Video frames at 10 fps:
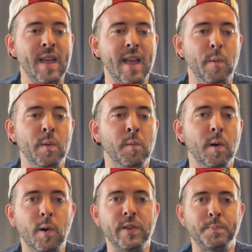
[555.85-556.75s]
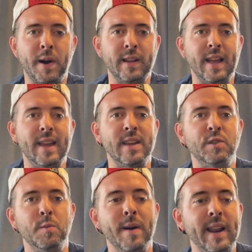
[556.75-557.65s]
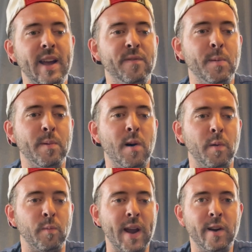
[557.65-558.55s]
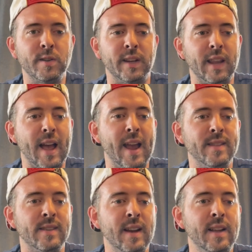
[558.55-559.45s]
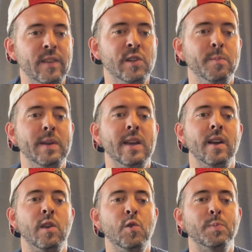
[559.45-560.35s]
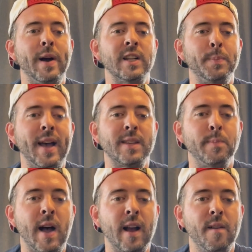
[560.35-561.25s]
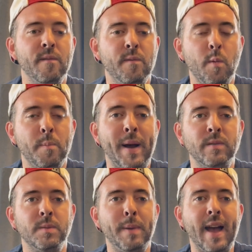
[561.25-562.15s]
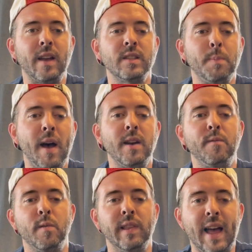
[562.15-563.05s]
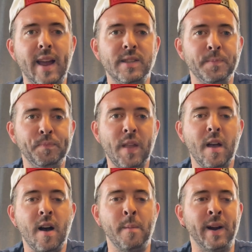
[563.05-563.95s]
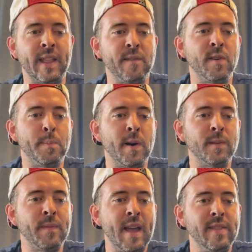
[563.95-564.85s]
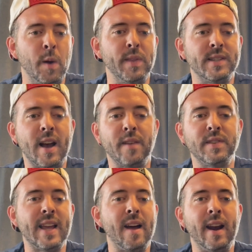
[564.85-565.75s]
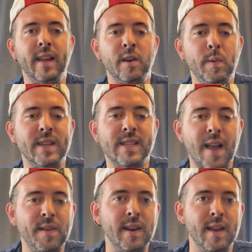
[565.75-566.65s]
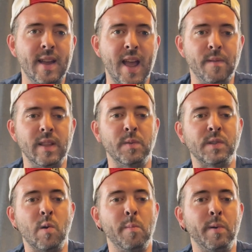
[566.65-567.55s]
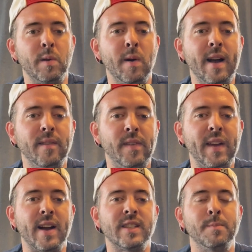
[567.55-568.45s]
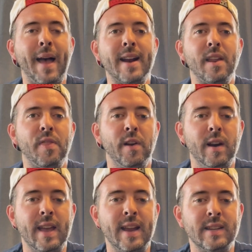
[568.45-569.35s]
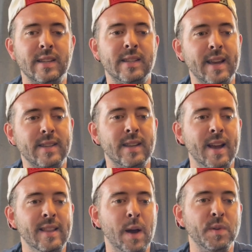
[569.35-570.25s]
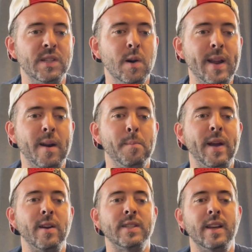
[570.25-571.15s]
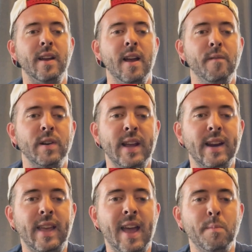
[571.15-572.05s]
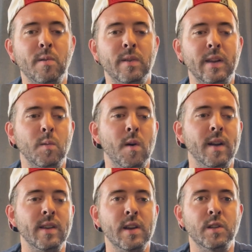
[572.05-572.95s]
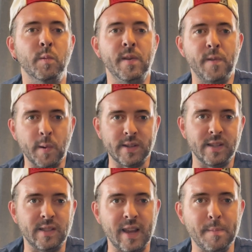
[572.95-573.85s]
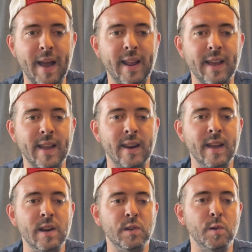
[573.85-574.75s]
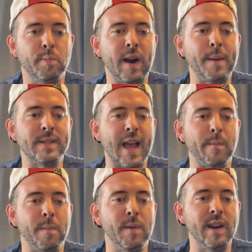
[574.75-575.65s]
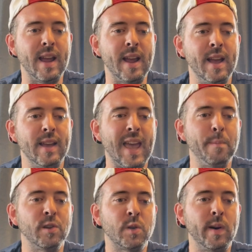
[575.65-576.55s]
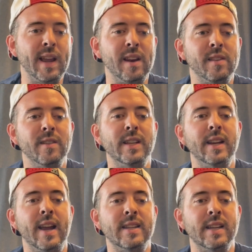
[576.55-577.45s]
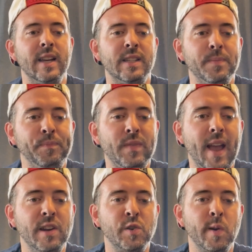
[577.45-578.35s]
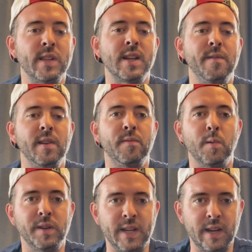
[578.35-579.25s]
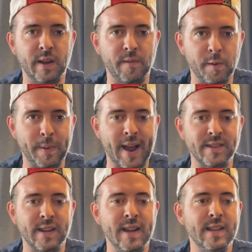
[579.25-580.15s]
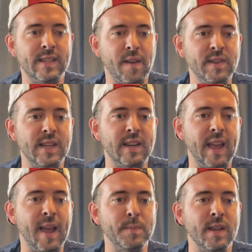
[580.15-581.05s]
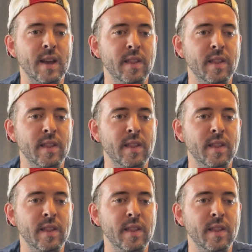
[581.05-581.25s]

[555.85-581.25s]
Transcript: And we will roll this parlay into Monday Night Football with Raiders and Lions. This should be a huge bounce back spot for the Lions on Monday Night Football. They were the talk of the town heading into Week 7. Everything was going pretty well. And then they got smacked 38-6. That was no doubt embarrassing for Dan Campbell, and he'll want to refocus his team heading in to primetime on Monday. Campbell's 28-13 ATS, and Detroit has covered in 14 of their past 17 games.